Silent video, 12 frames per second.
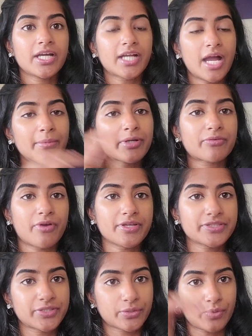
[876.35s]
come
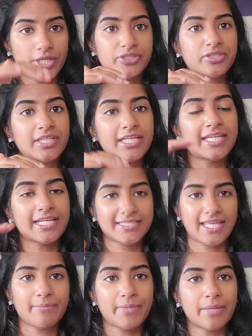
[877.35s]
across the question in an
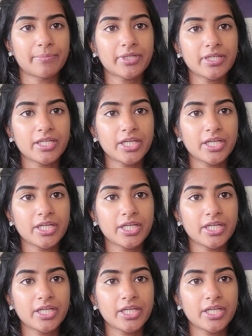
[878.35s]
exam paper,